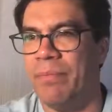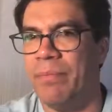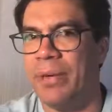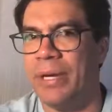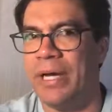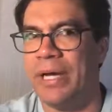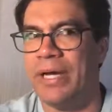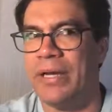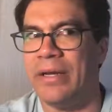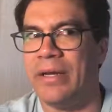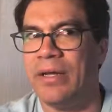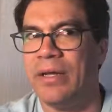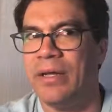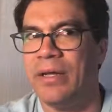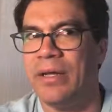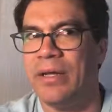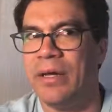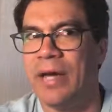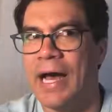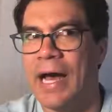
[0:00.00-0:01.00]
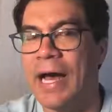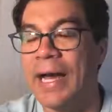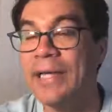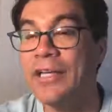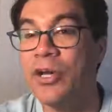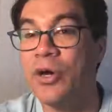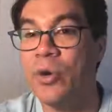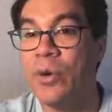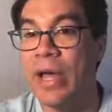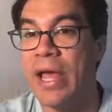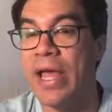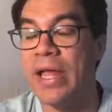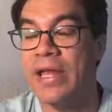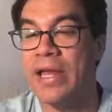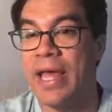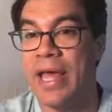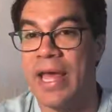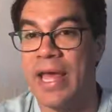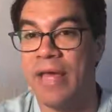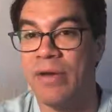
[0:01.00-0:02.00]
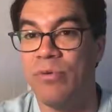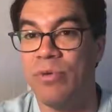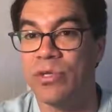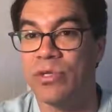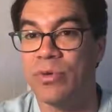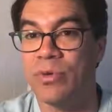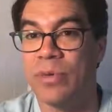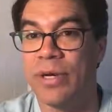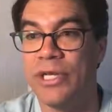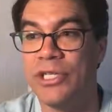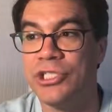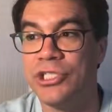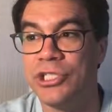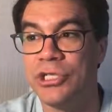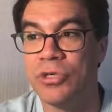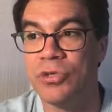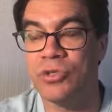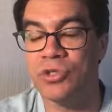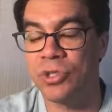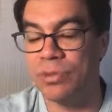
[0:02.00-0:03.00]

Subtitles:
But I'd go head to head with the ratio.